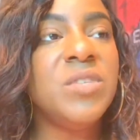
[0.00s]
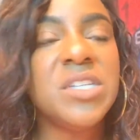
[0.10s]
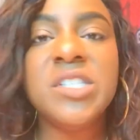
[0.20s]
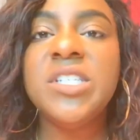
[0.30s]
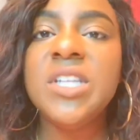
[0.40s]

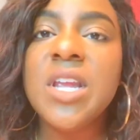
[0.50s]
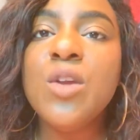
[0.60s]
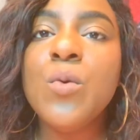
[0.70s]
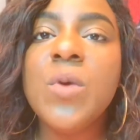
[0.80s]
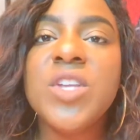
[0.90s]

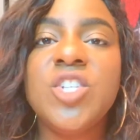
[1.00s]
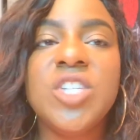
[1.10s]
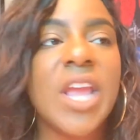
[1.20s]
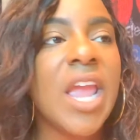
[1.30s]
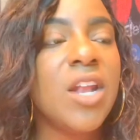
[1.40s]

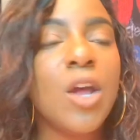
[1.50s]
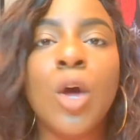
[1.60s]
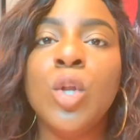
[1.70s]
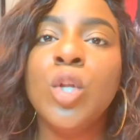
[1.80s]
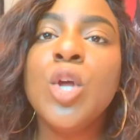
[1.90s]
distinguished and
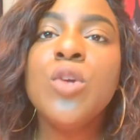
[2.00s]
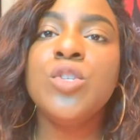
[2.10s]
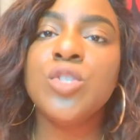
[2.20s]
alert